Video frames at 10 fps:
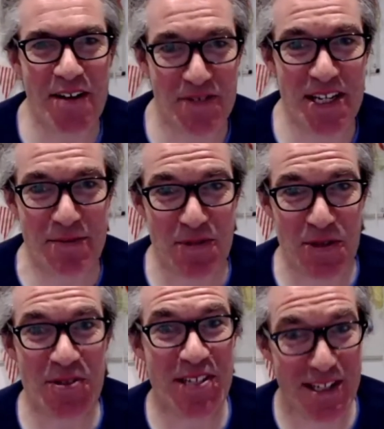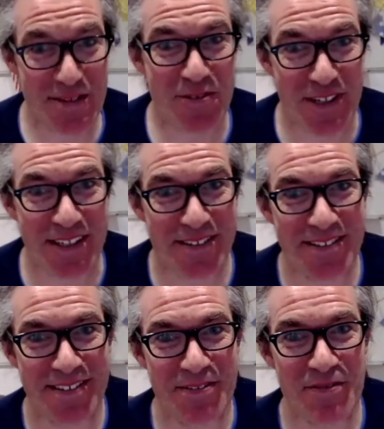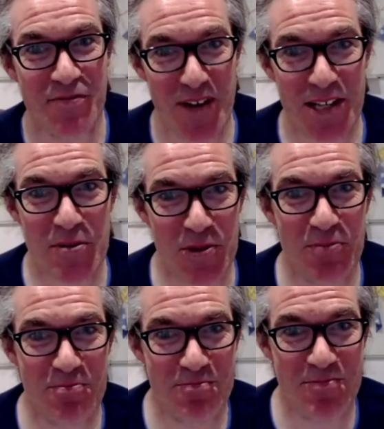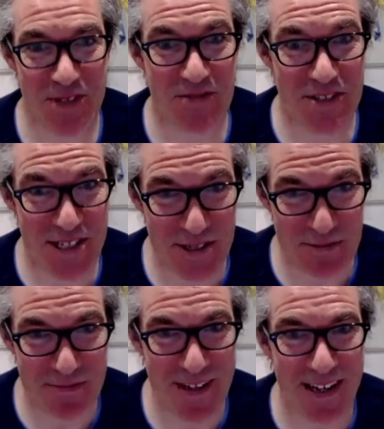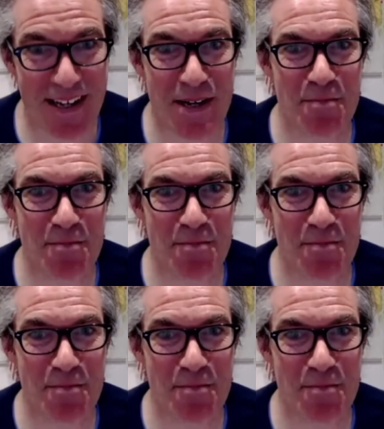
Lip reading: that you have teams who are delivering valuable services.